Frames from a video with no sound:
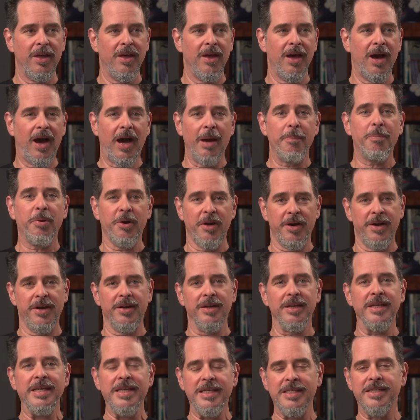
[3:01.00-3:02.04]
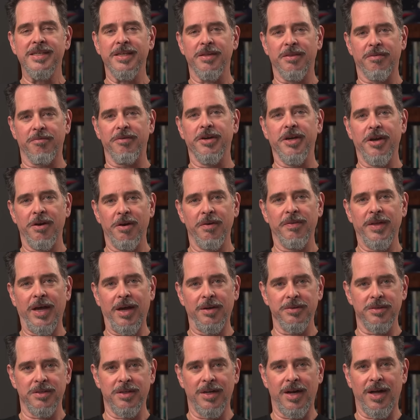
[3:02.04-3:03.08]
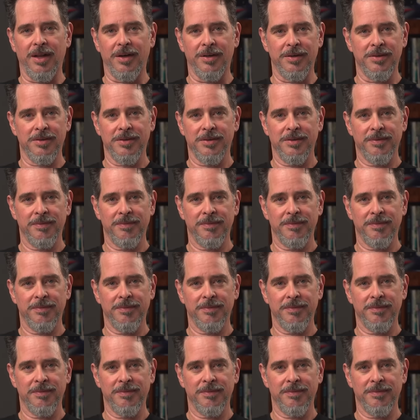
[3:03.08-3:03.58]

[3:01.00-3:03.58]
I put it at least at $300,000.